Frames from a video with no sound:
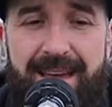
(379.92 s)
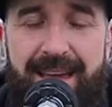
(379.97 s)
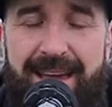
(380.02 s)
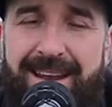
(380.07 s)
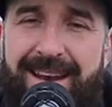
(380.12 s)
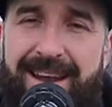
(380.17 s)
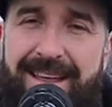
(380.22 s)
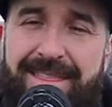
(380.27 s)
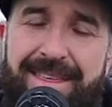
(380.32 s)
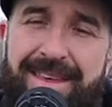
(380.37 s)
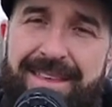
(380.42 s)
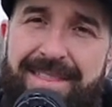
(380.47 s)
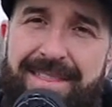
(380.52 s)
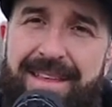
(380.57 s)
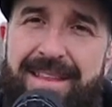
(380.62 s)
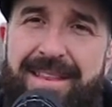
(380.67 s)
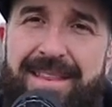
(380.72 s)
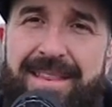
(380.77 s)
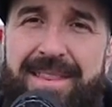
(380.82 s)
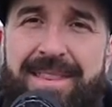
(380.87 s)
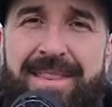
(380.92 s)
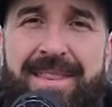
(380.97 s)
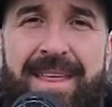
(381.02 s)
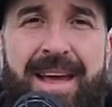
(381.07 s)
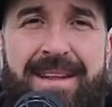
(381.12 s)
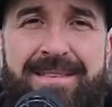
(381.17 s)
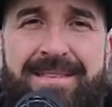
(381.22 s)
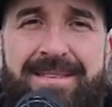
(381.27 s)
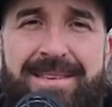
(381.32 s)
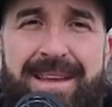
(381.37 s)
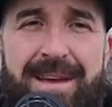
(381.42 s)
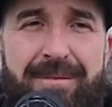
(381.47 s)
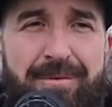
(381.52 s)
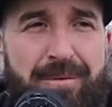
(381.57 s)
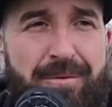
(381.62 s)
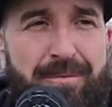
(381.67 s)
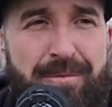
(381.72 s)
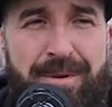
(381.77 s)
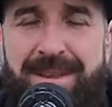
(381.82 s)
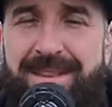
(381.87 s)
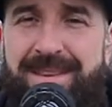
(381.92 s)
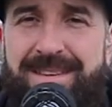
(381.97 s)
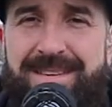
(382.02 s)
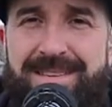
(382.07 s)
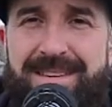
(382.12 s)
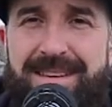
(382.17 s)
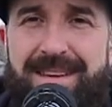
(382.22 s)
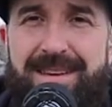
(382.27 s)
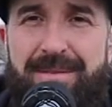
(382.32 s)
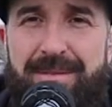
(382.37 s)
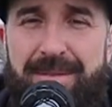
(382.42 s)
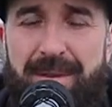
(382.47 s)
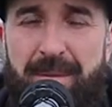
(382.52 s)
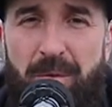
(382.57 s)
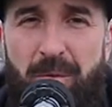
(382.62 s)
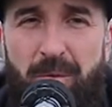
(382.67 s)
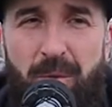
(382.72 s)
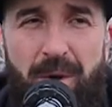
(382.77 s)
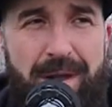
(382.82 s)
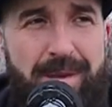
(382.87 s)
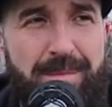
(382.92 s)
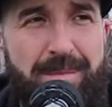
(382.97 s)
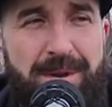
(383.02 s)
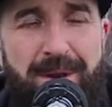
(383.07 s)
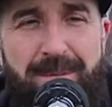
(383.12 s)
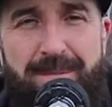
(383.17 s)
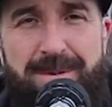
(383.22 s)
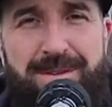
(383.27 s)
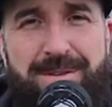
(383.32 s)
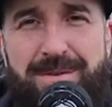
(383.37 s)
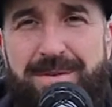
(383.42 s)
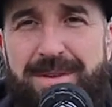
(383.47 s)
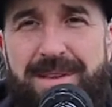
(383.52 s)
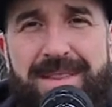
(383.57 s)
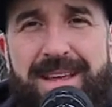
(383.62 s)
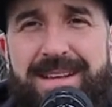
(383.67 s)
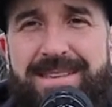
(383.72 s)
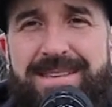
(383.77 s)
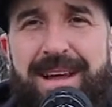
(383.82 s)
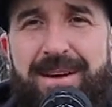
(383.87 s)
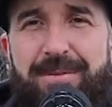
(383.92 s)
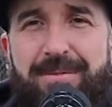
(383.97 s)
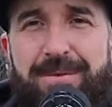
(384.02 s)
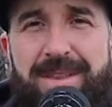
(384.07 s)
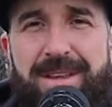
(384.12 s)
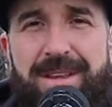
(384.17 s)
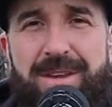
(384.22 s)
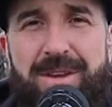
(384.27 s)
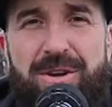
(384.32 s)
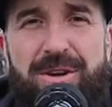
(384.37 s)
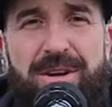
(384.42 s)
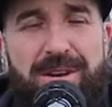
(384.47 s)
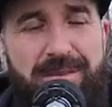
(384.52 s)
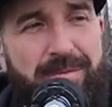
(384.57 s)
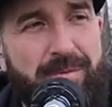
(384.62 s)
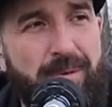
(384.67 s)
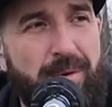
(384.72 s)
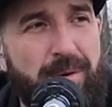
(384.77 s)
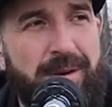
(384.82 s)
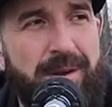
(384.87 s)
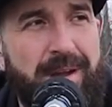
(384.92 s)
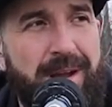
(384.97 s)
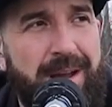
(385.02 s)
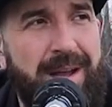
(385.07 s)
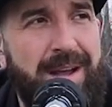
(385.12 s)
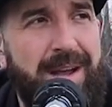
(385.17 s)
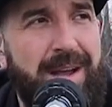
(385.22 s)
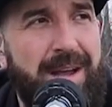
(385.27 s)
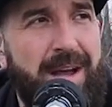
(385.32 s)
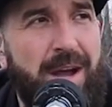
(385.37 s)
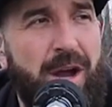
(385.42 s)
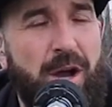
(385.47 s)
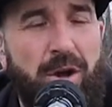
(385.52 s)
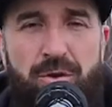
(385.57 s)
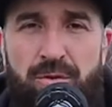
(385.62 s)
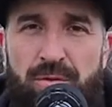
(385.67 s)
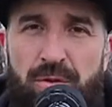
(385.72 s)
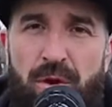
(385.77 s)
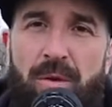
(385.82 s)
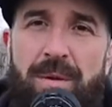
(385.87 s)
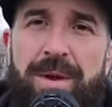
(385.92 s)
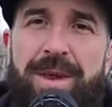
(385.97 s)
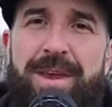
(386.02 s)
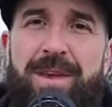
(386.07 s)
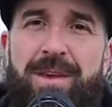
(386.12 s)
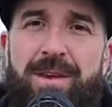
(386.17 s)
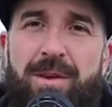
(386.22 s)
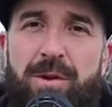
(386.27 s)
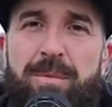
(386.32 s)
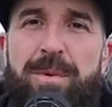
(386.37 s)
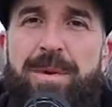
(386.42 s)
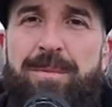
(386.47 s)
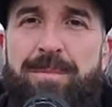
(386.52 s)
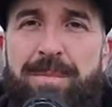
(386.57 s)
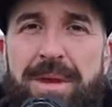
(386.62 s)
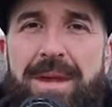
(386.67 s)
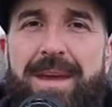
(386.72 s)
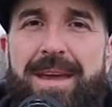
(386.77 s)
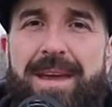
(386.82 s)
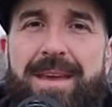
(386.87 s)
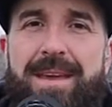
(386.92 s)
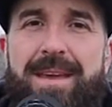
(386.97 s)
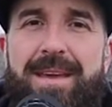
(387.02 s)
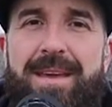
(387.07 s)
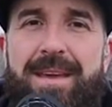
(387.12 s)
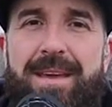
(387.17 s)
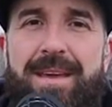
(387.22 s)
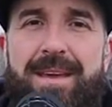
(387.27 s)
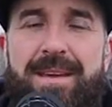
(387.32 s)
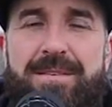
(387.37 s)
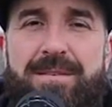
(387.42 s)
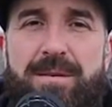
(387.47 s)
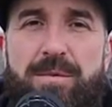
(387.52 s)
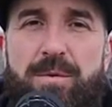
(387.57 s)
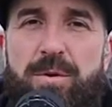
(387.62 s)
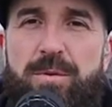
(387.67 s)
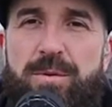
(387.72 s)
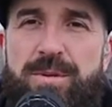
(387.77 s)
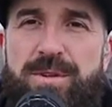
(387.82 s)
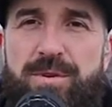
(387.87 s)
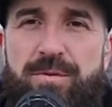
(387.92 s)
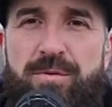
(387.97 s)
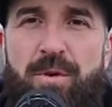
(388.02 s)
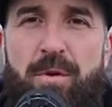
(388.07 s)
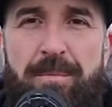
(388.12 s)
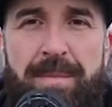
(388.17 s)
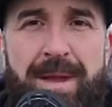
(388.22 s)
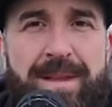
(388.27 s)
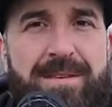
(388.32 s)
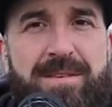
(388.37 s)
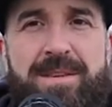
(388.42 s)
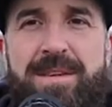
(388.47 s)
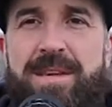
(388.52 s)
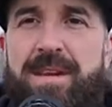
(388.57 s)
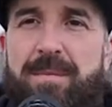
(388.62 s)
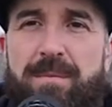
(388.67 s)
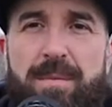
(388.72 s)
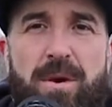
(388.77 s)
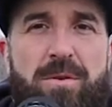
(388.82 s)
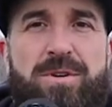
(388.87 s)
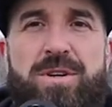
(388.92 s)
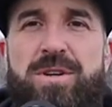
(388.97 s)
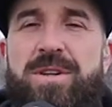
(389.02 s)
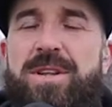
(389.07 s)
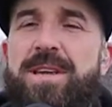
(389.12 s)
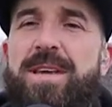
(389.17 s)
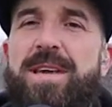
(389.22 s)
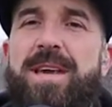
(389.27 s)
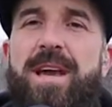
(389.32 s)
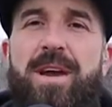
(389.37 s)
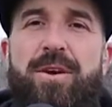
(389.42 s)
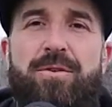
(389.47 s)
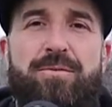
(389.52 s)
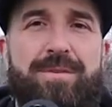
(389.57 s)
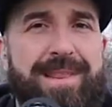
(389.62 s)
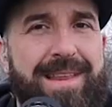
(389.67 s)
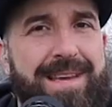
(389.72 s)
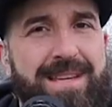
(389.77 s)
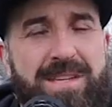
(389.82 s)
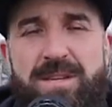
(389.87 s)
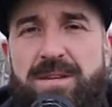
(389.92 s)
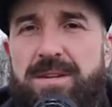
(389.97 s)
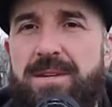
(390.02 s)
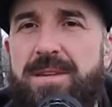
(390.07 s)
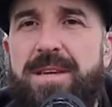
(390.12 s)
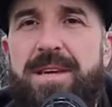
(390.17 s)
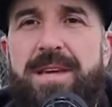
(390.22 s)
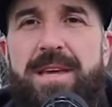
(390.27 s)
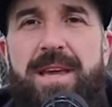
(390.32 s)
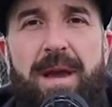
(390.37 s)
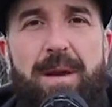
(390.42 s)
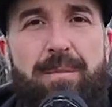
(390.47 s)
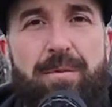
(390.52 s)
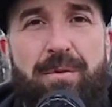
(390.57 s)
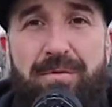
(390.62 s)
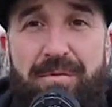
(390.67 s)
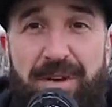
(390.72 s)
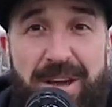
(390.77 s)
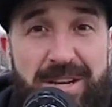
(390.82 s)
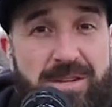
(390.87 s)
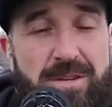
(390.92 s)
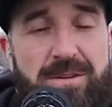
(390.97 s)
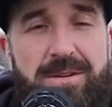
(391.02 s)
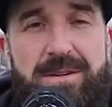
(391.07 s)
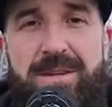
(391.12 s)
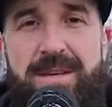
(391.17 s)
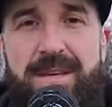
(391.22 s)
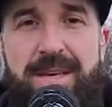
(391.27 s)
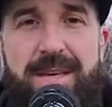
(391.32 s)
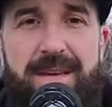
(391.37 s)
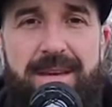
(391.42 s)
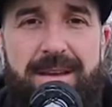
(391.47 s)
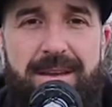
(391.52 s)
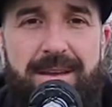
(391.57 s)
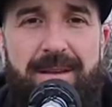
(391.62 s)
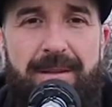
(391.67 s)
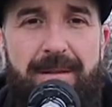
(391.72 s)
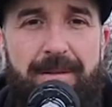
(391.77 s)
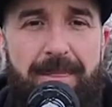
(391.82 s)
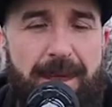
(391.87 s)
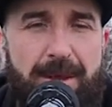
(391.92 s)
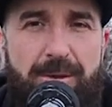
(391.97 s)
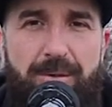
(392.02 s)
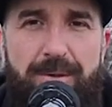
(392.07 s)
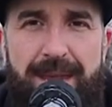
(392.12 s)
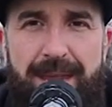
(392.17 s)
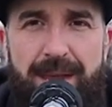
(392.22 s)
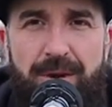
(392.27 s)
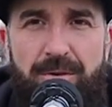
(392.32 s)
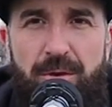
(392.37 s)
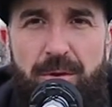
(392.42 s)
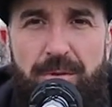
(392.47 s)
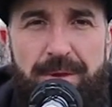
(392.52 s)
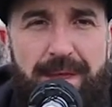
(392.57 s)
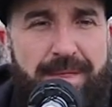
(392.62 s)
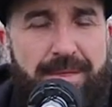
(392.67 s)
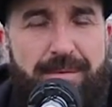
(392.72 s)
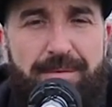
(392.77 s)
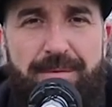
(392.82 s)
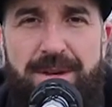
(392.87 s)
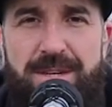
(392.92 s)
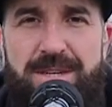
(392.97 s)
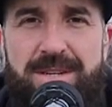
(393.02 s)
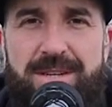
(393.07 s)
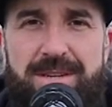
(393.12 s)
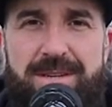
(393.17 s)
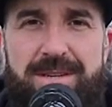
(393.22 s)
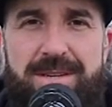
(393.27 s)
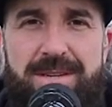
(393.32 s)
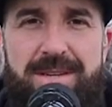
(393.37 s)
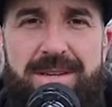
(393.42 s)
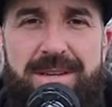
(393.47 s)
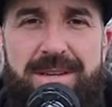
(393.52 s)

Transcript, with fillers: And I think that that's never realistic, number one. But number two, that that's not really good for a growing human being. Someone who wants to grow mentally and emotionally, relationally, professionally. Like, you can't grow without the friction.